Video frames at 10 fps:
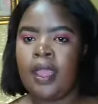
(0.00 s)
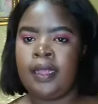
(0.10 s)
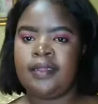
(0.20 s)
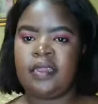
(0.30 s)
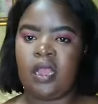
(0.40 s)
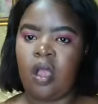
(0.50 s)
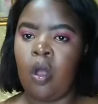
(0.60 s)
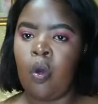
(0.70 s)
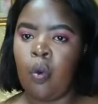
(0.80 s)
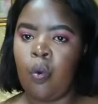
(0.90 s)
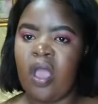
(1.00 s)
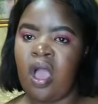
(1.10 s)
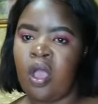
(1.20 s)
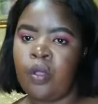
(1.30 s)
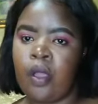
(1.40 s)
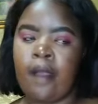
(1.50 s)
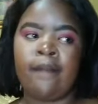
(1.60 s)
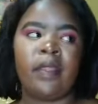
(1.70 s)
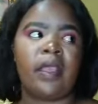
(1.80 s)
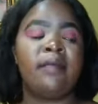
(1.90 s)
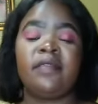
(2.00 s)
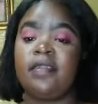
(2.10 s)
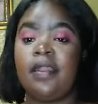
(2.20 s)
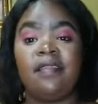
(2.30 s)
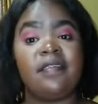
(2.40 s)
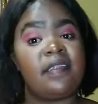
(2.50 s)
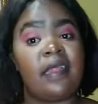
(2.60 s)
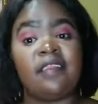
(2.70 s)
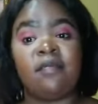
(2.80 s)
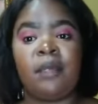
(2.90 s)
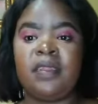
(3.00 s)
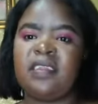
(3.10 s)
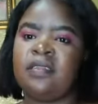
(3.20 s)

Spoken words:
He's like, "Oh, where are you?" I'm like, "I'm still at this hand's place."